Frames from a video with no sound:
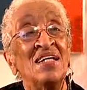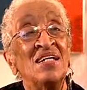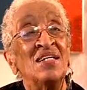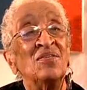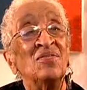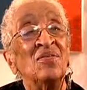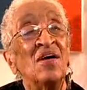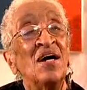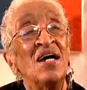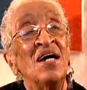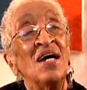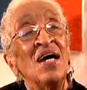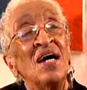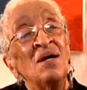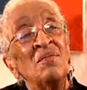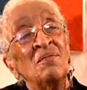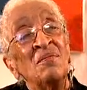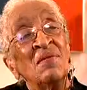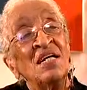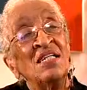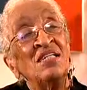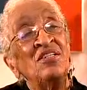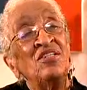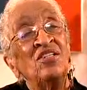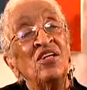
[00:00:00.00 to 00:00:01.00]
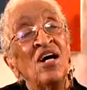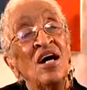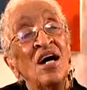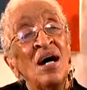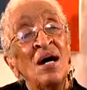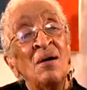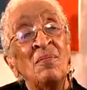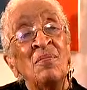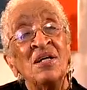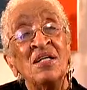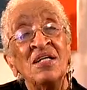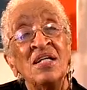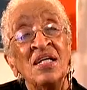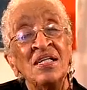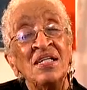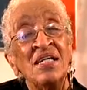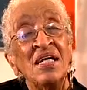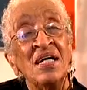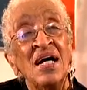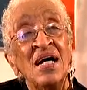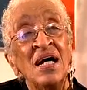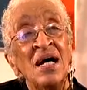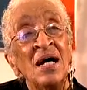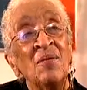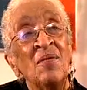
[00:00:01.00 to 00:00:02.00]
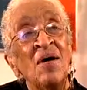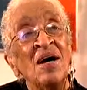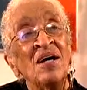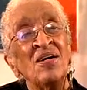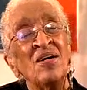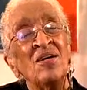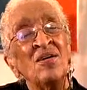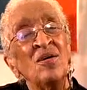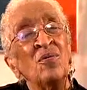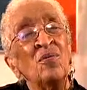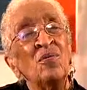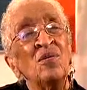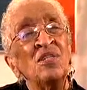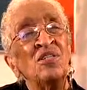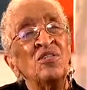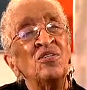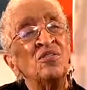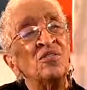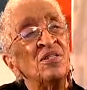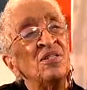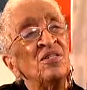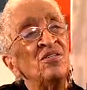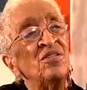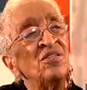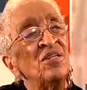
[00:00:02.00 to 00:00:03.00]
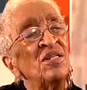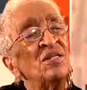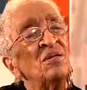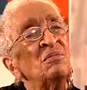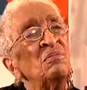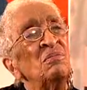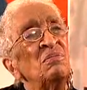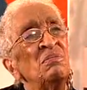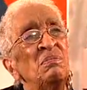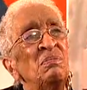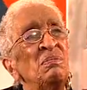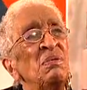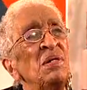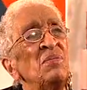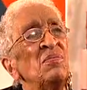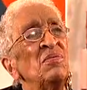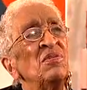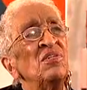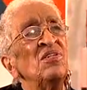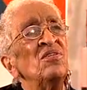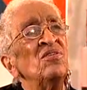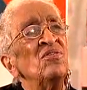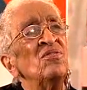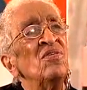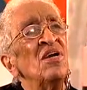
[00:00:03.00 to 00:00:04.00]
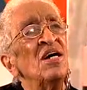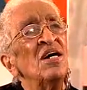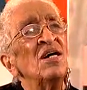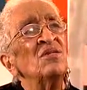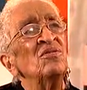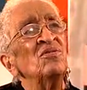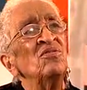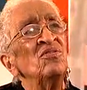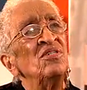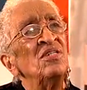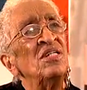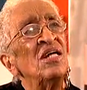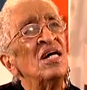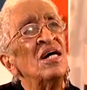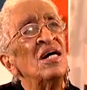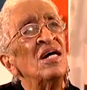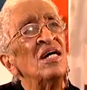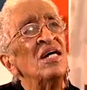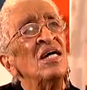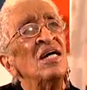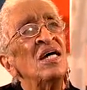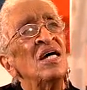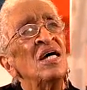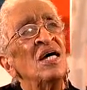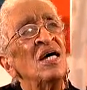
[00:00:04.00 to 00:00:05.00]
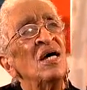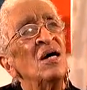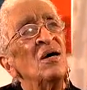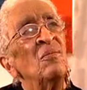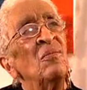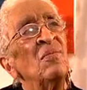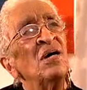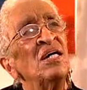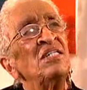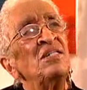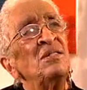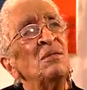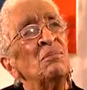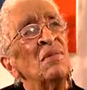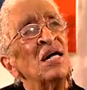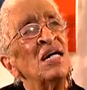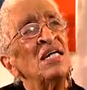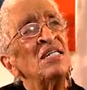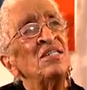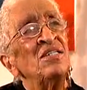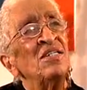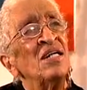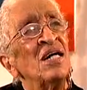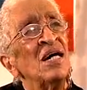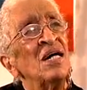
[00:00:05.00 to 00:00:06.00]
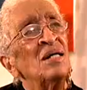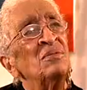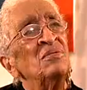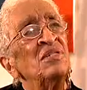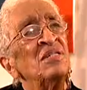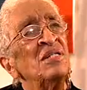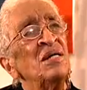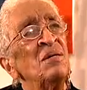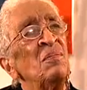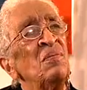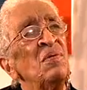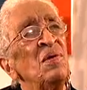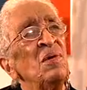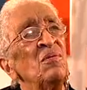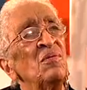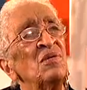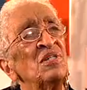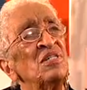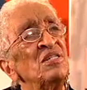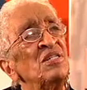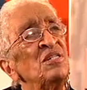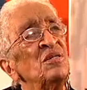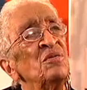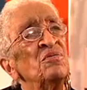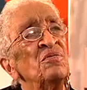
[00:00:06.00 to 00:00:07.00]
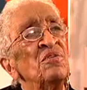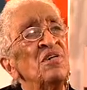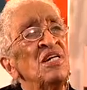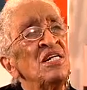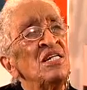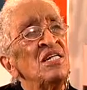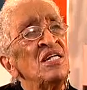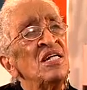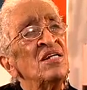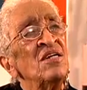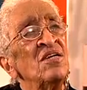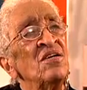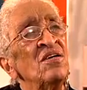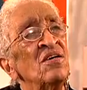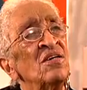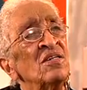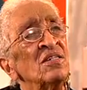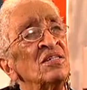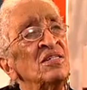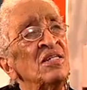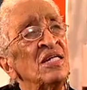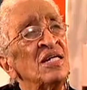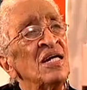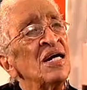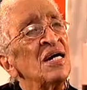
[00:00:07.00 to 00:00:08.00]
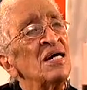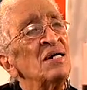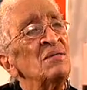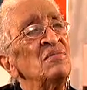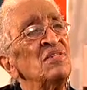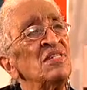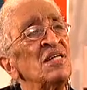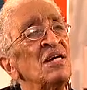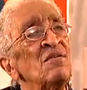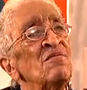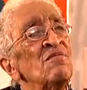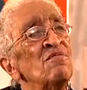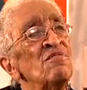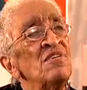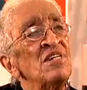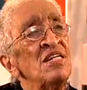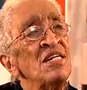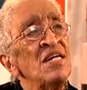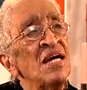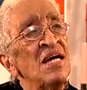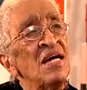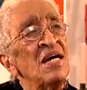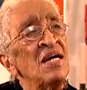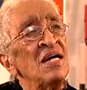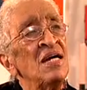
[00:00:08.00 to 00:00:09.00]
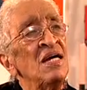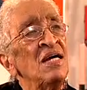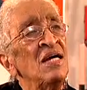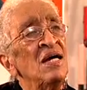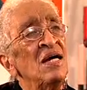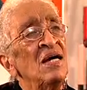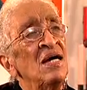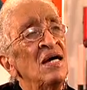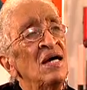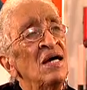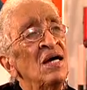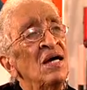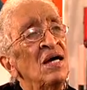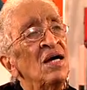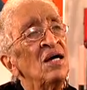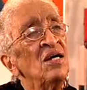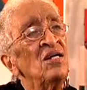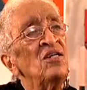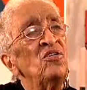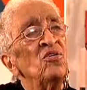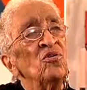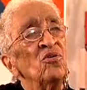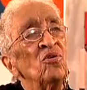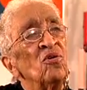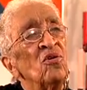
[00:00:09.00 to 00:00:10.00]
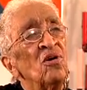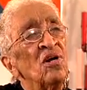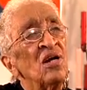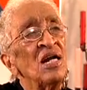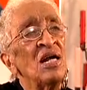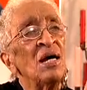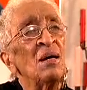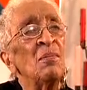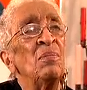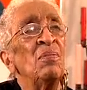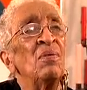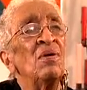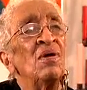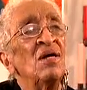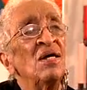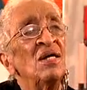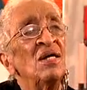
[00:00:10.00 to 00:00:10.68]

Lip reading: That's right. And my job at the time, I don't know what people do now who start. My job simply was to read the New York Times every day, to clip